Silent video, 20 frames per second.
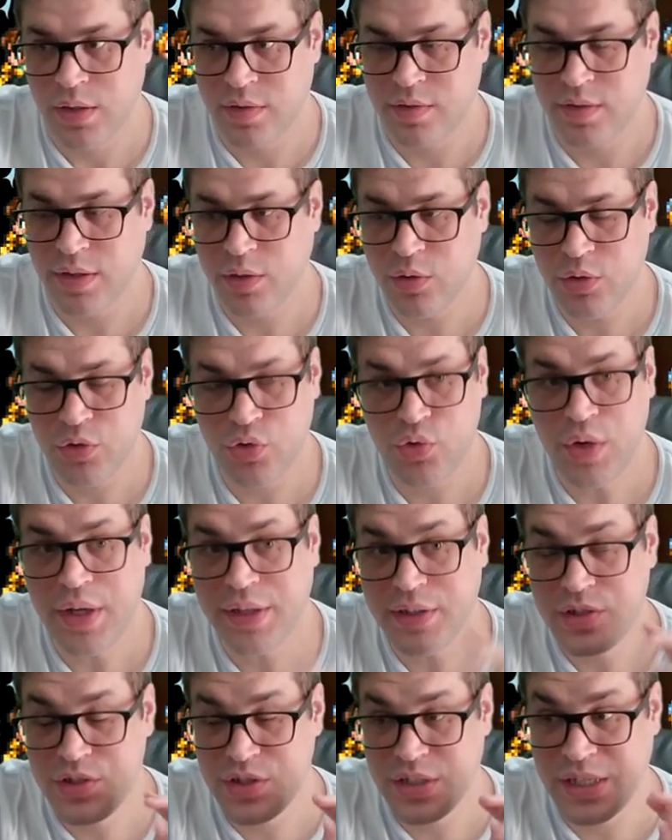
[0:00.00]
A second
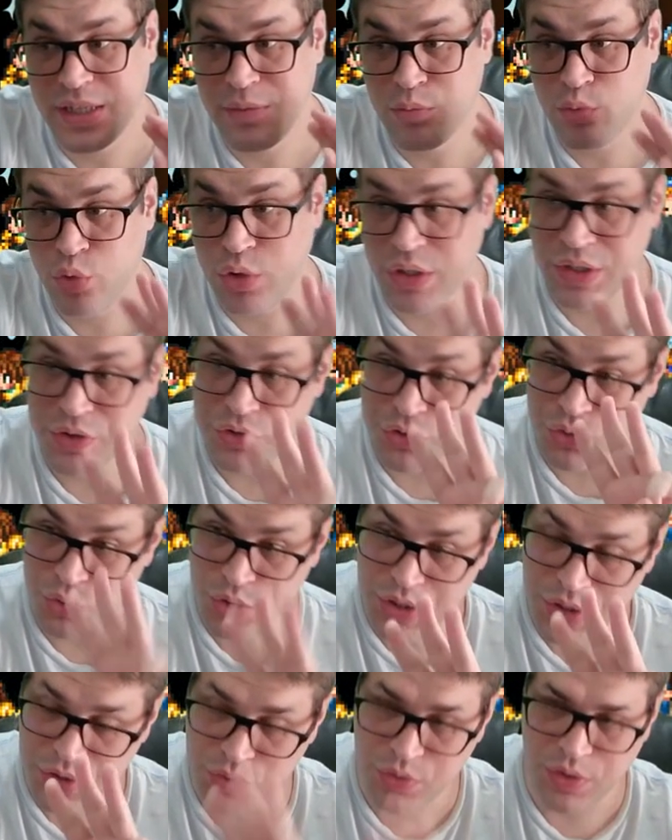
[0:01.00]
strategy can bring
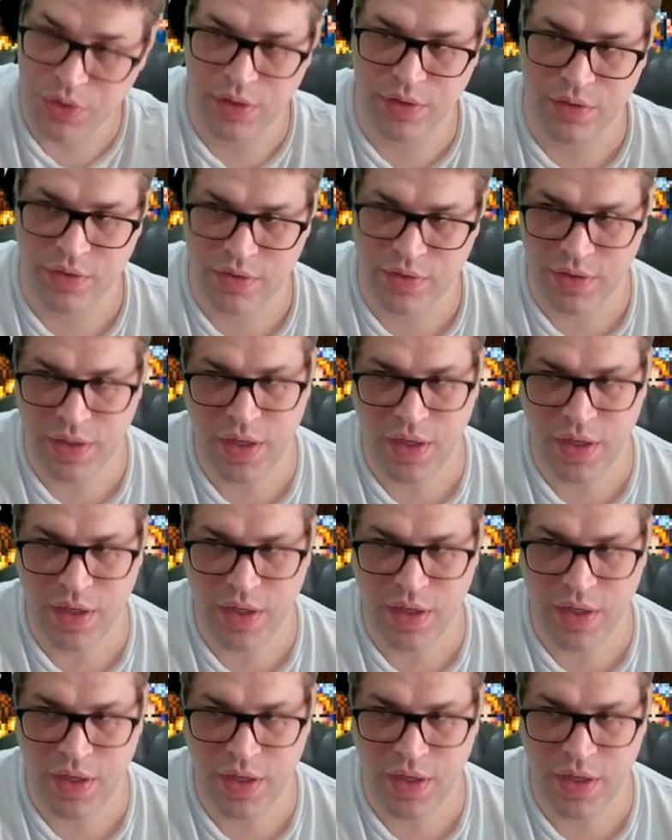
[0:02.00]
three trainees.